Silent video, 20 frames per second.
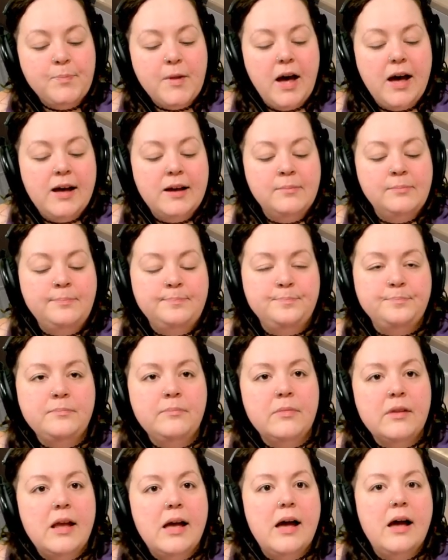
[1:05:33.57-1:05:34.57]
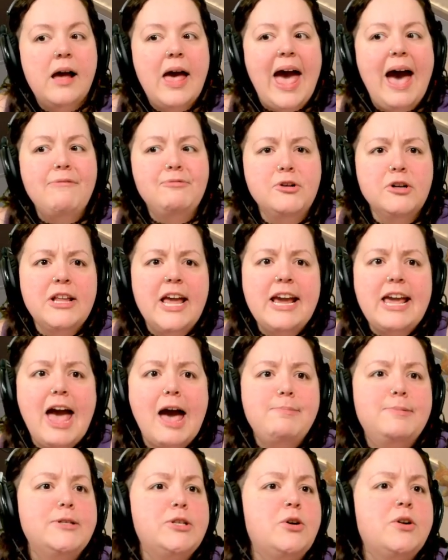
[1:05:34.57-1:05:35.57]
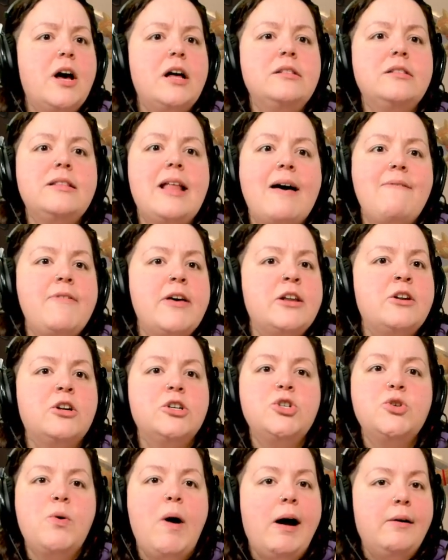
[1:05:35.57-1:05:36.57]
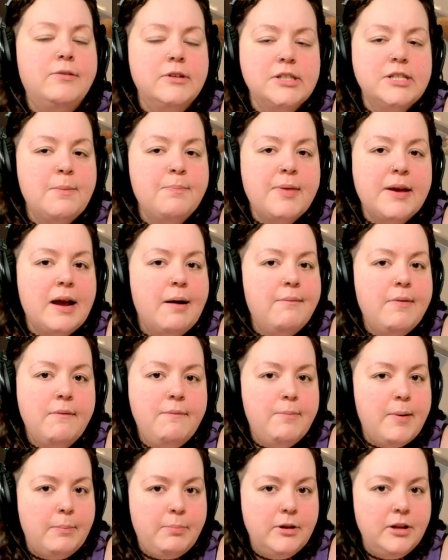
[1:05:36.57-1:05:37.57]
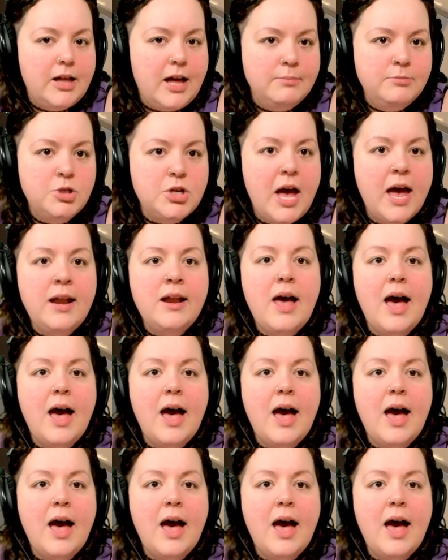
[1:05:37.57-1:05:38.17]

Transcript: Um after like episode 11 or 12 or something of the bubblegum gen,